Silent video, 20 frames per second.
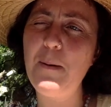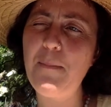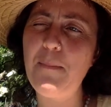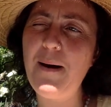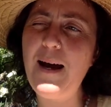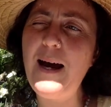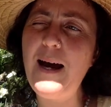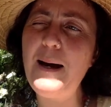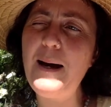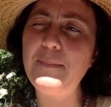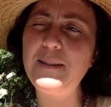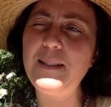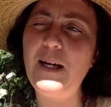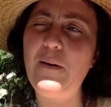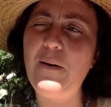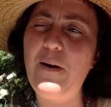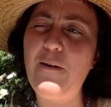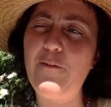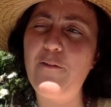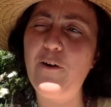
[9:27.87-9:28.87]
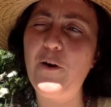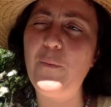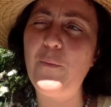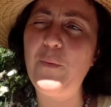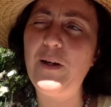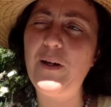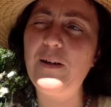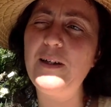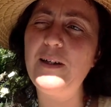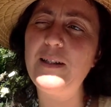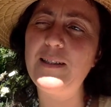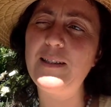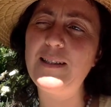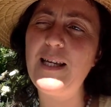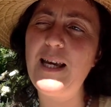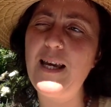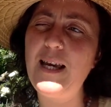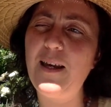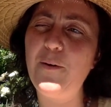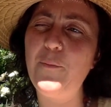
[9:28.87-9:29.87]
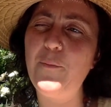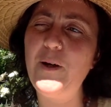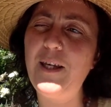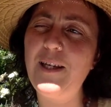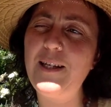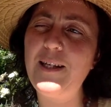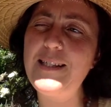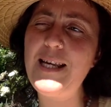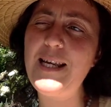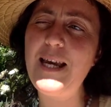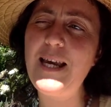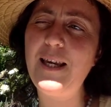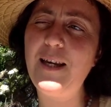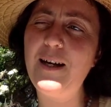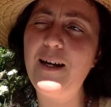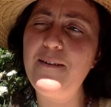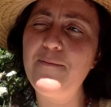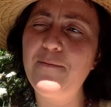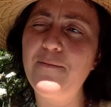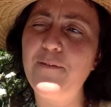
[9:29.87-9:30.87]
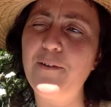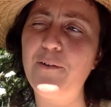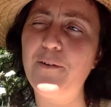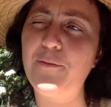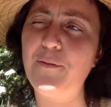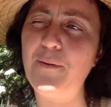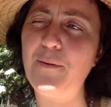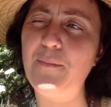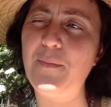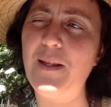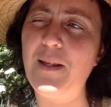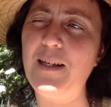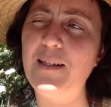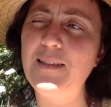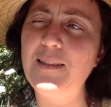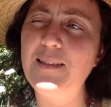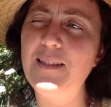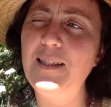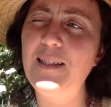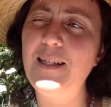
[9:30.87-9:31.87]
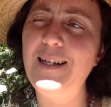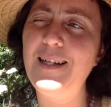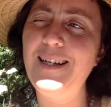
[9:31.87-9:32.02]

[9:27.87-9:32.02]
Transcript: Perhaps, however, we can take comfort from this.